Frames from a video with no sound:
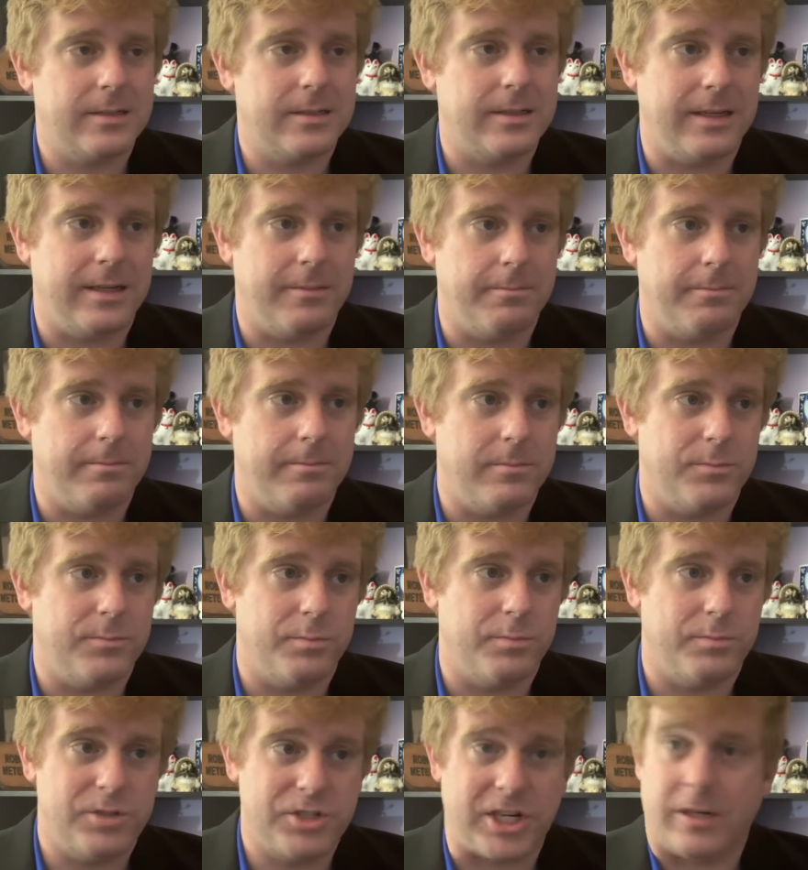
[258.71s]
in
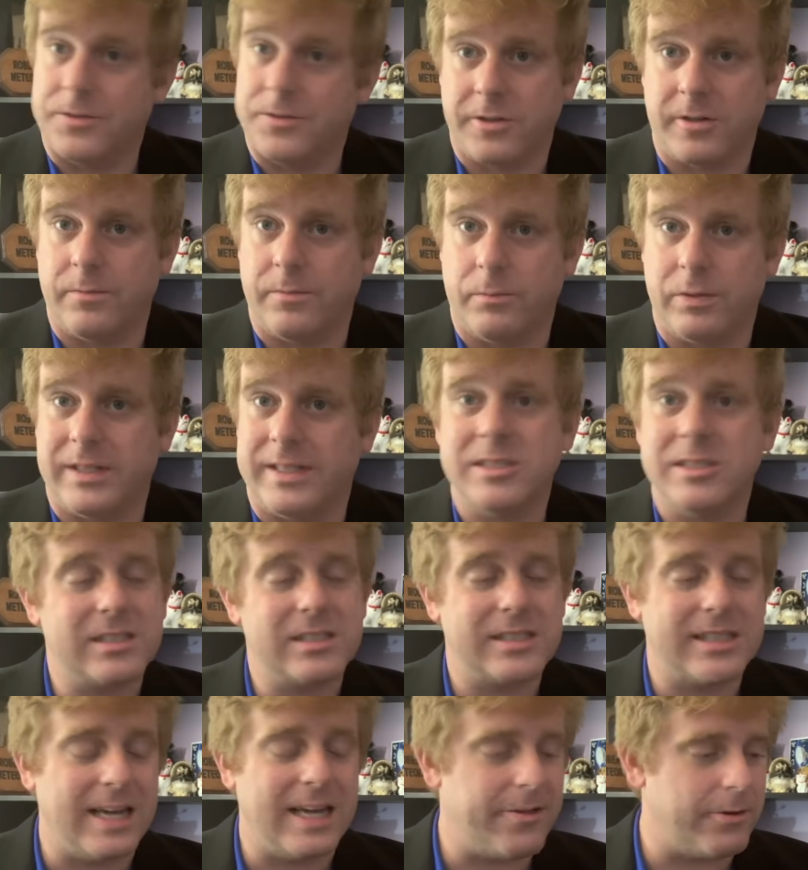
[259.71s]
shelter in
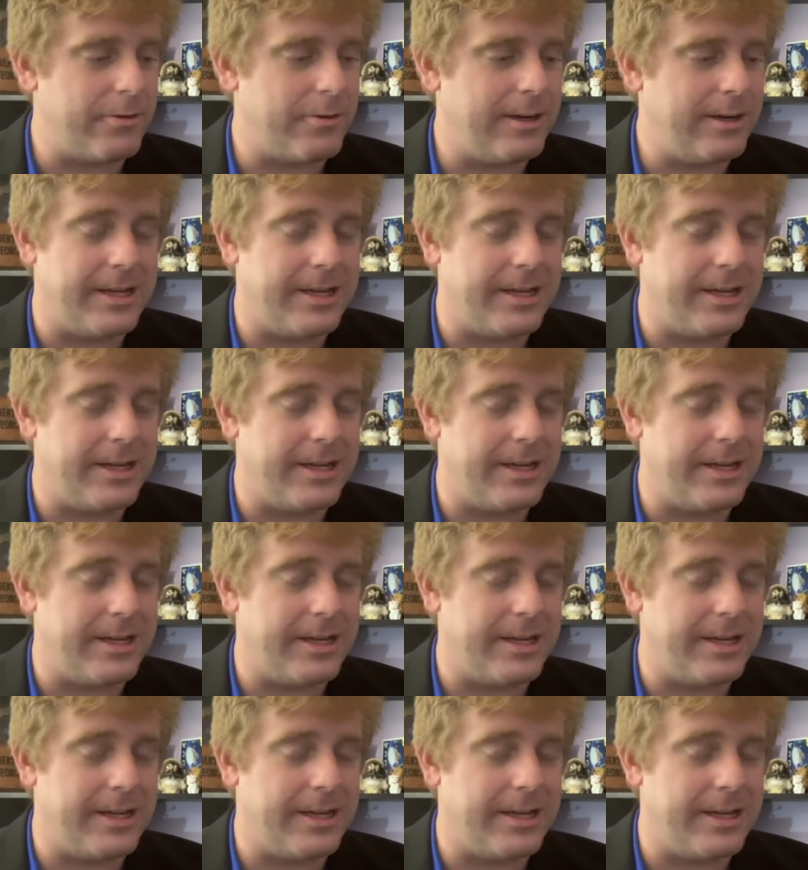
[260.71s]
place together,